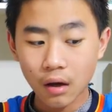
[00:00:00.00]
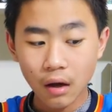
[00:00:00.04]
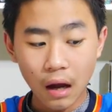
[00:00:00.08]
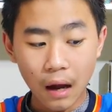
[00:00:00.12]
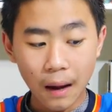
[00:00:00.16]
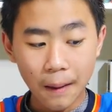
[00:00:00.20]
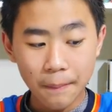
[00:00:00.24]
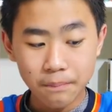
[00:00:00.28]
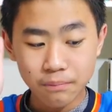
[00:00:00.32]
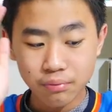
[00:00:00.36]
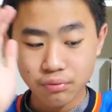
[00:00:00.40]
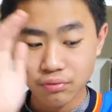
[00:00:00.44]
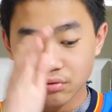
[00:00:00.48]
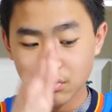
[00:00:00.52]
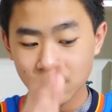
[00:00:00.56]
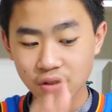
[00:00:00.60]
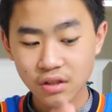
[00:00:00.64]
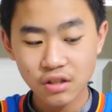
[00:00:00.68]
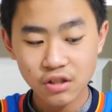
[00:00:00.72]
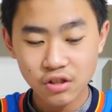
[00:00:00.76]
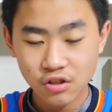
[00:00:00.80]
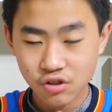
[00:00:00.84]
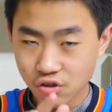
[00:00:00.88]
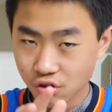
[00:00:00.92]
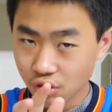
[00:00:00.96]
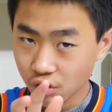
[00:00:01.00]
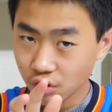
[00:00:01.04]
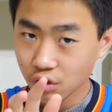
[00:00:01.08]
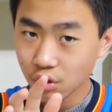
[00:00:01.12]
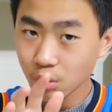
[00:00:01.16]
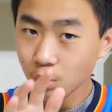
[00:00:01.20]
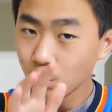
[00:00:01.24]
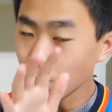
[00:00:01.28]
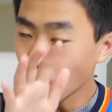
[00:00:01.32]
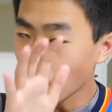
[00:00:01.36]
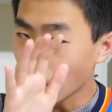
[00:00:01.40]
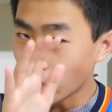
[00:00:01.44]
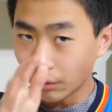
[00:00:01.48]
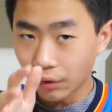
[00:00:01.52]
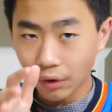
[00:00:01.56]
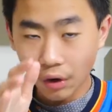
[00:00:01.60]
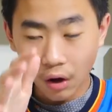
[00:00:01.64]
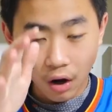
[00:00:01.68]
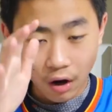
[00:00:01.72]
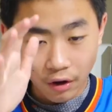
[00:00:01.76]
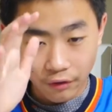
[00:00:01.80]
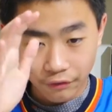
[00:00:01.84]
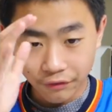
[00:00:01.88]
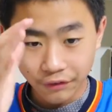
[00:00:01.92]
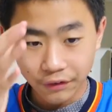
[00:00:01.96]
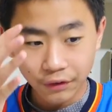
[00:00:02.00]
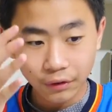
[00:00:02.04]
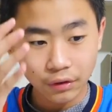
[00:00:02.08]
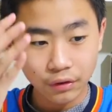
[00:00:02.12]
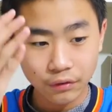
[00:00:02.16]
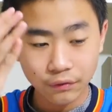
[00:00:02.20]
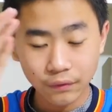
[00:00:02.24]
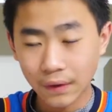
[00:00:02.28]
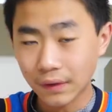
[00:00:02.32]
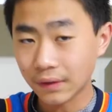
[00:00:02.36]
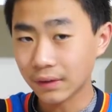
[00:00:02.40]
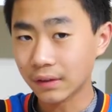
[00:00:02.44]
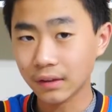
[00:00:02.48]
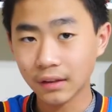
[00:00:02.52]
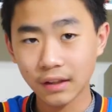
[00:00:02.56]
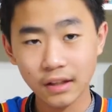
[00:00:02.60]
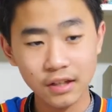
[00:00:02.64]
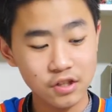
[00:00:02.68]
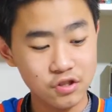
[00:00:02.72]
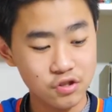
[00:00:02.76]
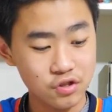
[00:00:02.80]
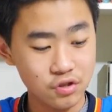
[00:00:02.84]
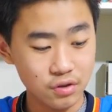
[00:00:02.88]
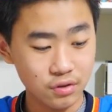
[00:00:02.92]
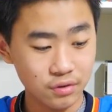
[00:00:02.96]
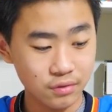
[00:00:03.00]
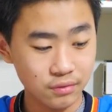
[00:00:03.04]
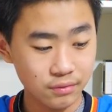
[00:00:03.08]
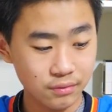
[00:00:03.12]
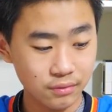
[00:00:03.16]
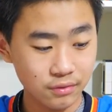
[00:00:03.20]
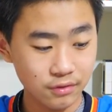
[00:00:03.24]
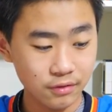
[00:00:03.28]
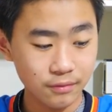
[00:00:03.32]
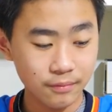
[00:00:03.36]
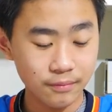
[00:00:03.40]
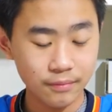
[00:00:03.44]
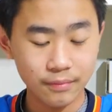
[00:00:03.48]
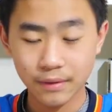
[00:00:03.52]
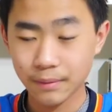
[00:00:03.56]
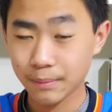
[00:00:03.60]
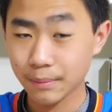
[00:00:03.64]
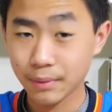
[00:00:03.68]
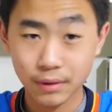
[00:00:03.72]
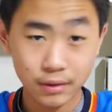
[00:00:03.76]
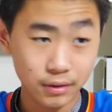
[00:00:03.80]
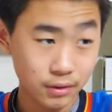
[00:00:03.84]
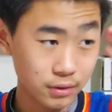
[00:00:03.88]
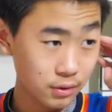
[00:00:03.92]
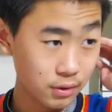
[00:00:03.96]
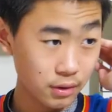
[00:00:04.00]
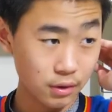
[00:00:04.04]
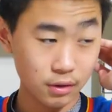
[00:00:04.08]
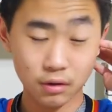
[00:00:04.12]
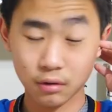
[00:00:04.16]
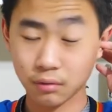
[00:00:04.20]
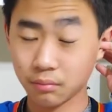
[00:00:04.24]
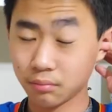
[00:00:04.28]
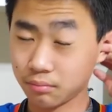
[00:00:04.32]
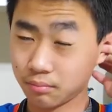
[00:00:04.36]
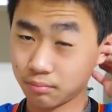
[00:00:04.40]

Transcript: I'm pretty sure you will not feel the ventilation, because like